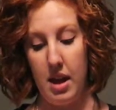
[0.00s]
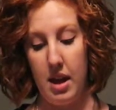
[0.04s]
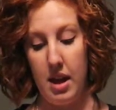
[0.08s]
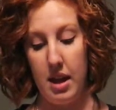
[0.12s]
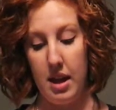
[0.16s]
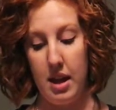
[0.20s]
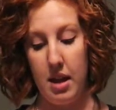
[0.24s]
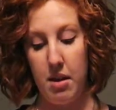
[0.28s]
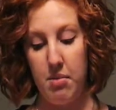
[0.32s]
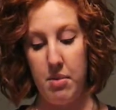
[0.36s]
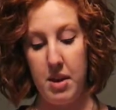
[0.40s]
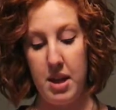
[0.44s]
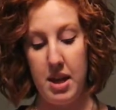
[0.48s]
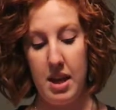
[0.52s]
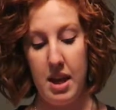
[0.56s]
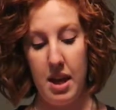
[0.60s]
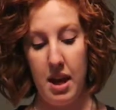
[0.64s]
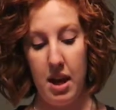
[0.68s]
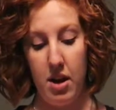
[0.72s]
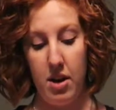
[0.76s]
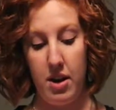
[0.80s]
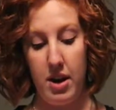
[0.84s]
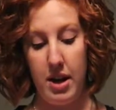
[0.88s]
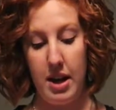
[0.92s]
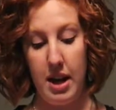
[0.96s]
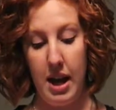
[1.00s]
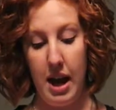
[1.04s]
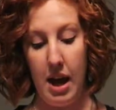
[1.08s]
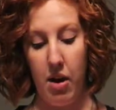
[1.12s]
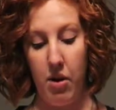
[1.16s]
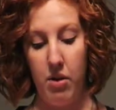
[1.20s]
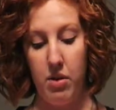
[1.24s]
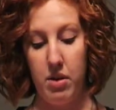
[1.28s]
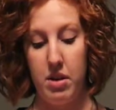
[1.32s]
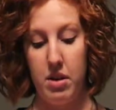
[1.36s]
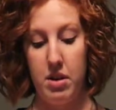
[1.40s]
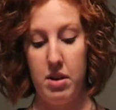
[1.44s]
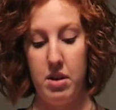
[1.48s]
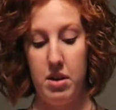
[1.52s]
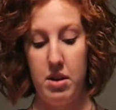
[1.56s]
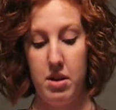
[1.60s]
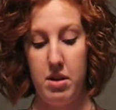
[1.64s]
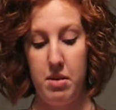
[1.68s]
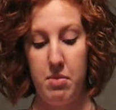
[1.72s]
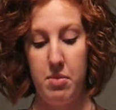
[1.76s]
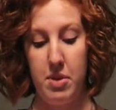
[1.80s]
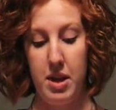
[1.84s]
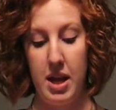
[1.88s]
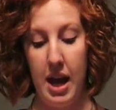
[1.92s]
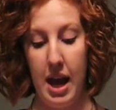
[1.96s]
It can be carried out
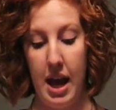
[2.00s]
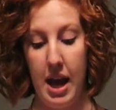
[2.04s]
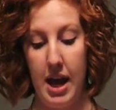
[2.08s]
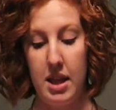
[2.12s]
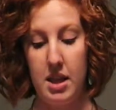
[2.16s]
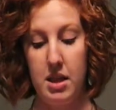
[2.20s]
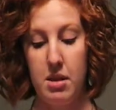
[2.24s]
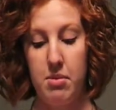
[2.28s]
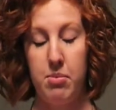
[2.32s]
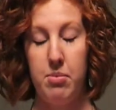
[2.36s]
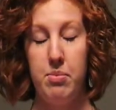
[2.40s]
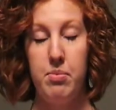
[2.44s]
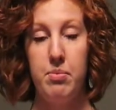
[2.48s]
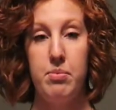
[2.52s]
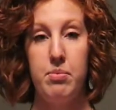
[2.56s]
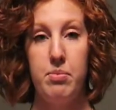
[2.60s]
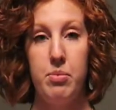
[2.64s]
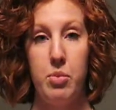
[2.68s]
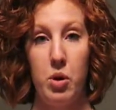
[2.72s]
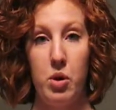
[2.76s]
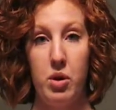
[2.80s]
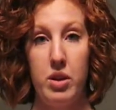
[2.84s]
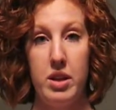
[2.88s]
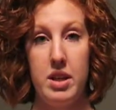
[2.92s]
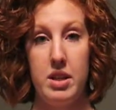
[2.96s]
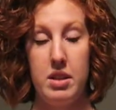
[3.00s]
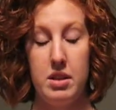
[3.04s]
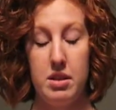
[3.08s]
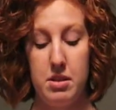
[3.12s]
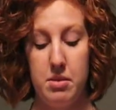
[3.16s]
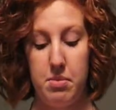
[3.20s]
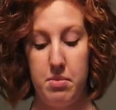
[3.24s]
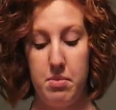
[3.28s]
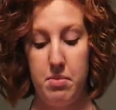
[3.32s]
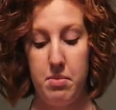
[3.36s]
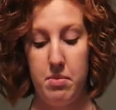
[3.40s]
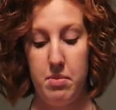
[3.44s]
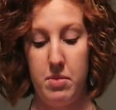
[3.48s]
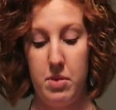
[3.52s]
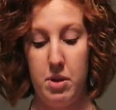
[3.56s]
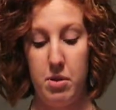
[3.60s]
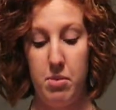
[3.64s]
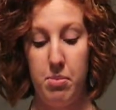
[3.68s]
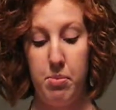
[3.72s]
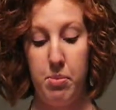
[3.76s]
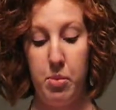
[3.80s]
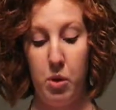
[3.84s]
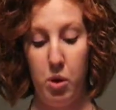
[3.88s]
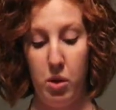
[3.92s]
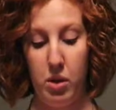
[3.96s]
behind the
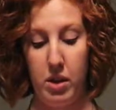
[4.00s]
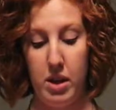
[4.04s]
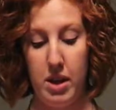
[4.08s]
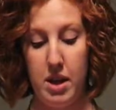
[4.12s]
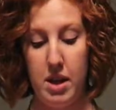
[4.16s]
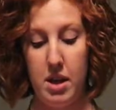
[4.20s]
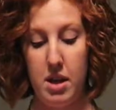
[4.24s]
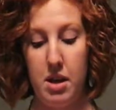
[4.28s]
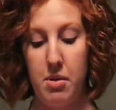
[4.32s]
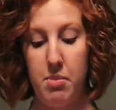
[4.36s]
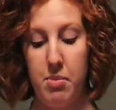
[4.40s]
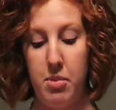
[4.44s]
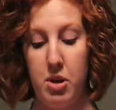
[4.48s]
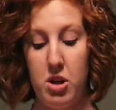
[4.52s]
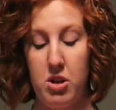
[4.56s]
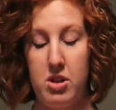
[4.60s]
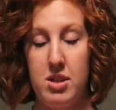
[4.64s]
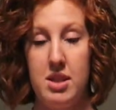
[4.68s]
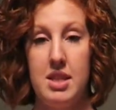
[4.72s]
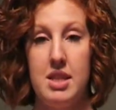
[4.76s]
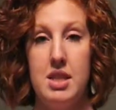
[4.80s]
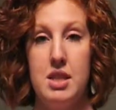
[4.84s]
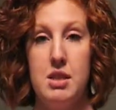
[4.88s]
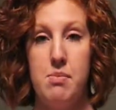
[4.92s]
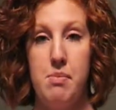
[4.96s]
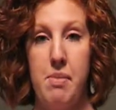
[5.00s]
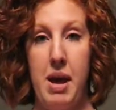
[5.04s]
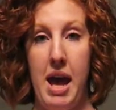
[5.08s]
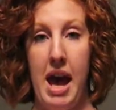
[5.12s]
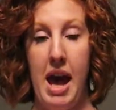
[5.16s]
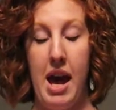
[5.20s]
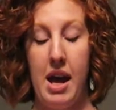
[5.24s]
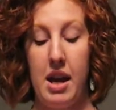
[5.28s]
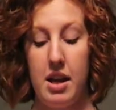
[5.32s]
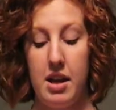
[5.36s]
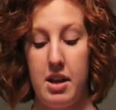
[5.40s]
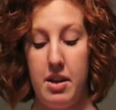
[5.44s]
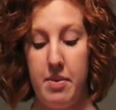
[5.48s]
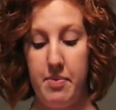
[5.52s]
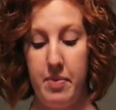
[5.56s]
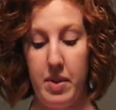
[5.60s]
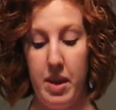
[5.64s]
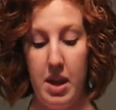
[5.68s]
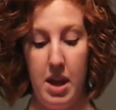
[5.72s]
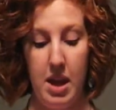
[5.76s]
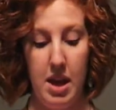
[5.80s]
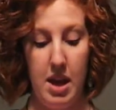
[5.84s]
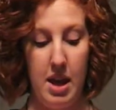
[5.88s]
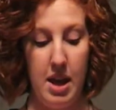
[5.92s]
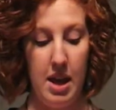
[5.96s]
bullied person's back.
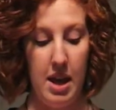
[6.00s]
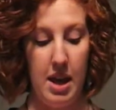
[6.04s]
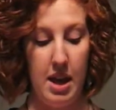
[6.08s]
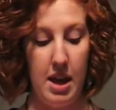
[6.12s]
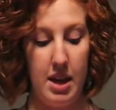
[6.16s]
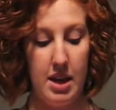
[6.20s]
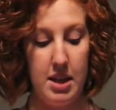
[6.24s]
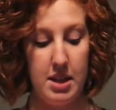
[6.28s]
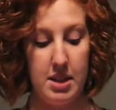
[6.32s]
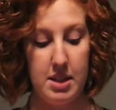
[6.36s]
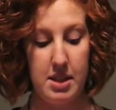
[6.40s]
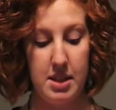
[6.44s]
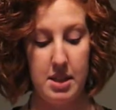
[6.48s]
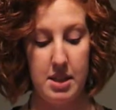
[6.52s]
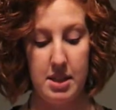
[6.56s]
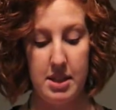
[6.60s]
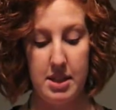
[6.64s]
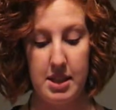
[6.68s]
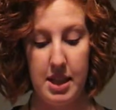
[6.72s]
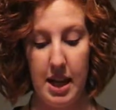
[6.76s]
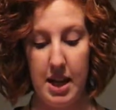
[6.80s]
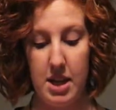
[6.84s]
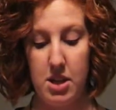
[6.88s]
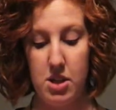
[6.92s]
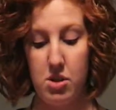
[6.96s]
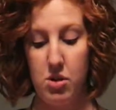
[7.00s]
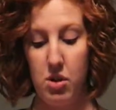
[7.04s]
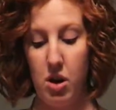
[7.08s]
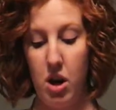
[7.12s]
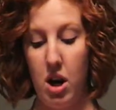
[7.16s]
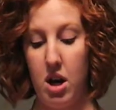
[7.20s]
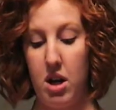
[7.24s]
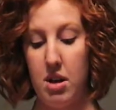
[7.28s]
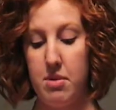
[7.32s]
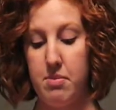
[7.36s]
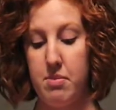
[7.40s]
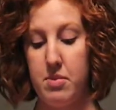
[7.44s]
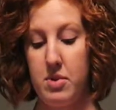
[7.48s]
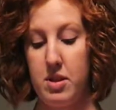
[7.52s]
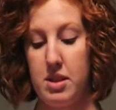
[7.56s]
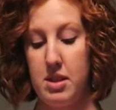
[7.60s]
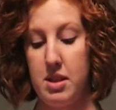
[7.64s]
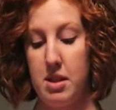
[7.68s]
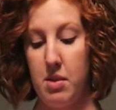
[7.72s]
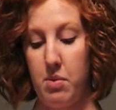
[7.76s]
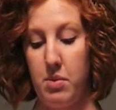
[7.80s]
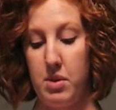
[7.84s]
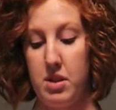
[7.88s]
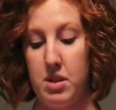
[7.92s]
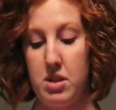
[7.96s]
It is designed to harm
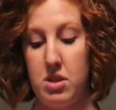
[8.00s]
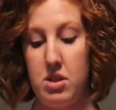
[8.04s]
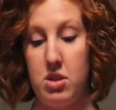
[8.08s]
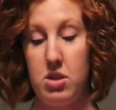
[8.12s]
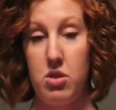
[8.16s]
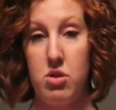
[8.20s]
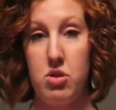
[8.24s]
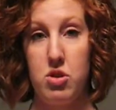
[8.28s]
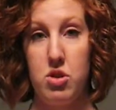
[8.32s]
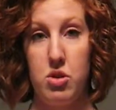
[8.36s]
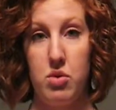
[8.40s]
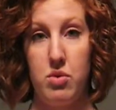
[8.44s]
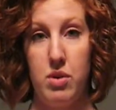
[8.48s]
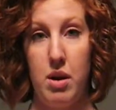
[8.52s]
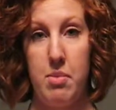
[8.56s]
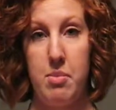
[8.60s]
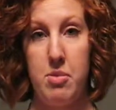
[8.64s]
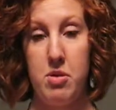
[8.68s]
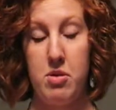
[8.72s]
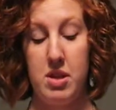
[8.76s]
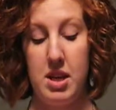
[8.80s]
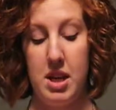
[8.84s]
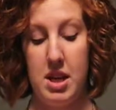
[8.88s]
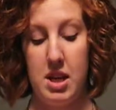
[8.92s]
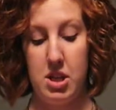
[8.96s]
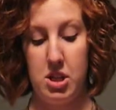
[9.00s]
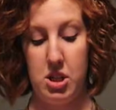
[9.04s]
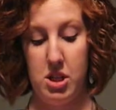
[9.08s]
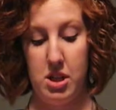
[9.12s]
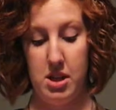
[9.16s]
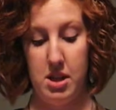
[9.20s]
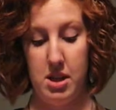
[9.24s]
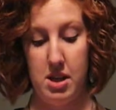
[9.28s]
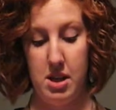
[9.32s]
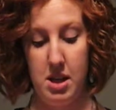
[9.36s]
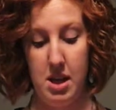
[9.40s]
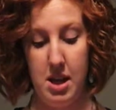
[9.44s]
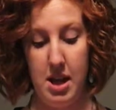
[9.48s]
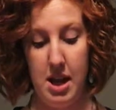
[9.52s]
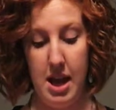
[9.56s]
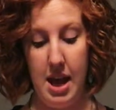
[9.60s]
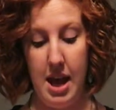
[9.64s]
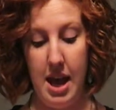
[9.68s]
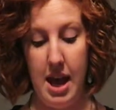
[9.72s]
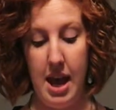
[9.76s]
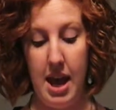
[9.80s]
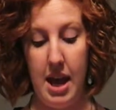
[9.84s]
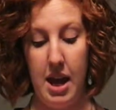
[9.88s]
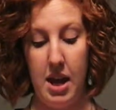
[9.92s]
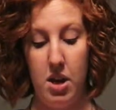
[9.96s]
someone's social reputation
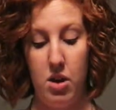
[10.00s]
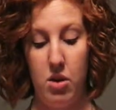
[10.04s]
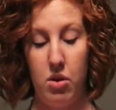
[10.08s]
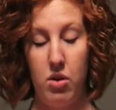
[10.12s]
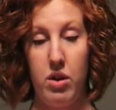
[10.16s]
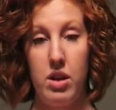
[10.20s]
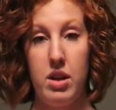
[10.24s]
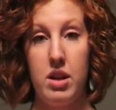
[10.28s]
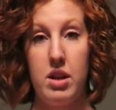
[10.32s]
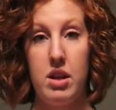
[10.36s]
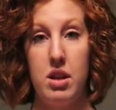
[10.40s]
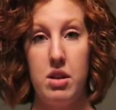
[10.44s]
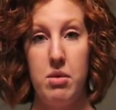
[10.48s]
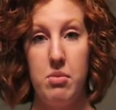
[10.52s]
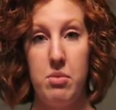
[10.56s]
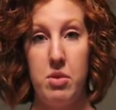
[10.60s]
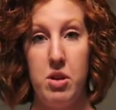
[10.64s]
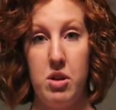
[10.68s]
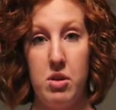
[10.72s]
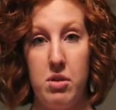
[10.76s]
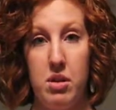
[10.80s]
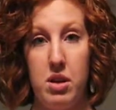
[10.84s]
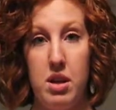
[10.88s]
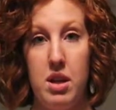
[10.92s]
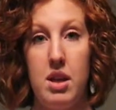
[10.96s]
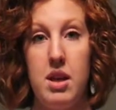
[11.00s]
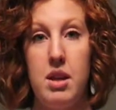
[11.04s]
and or humiliate.